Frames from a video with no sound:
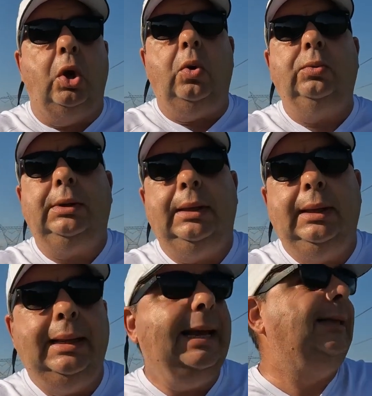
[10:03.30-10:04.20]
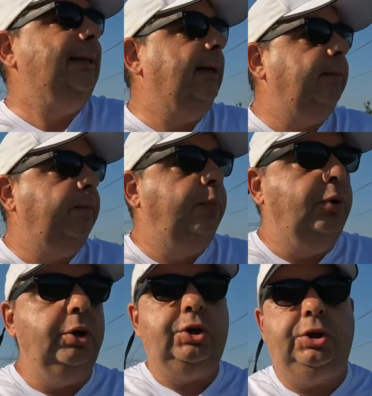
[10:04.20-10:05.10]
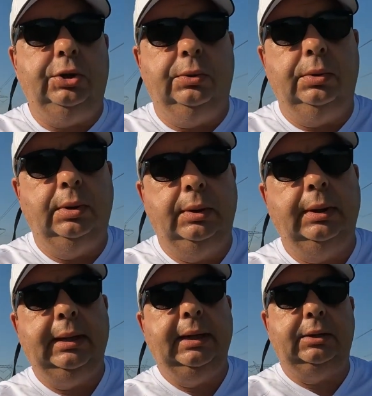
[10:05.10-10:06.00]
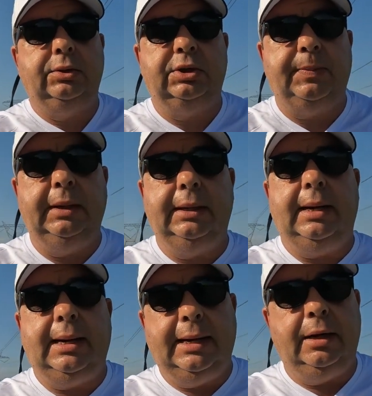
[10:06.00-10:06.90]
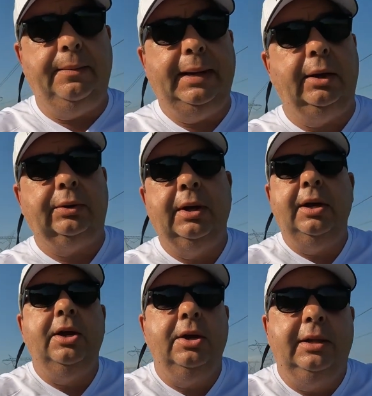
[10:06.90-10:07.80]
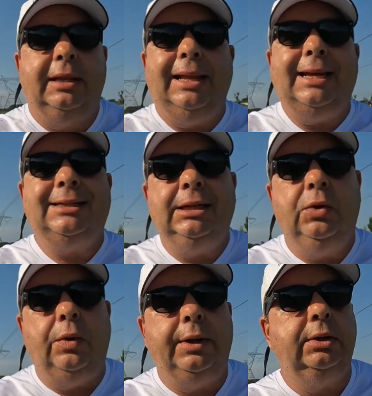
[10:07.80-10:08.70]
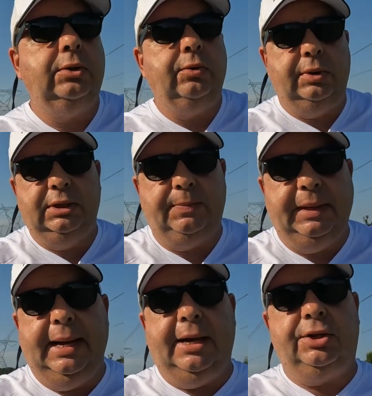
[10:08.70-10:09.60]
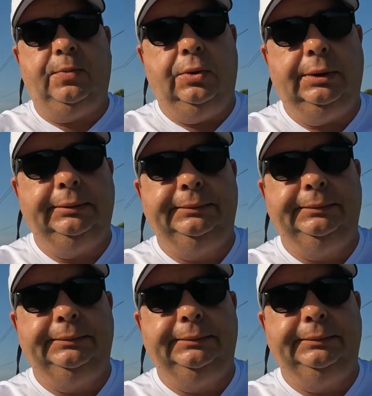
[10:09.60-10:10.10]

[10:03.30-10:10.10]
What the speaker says: don't let them push you into spending a higher amount. The last thing you want to do is be house poor.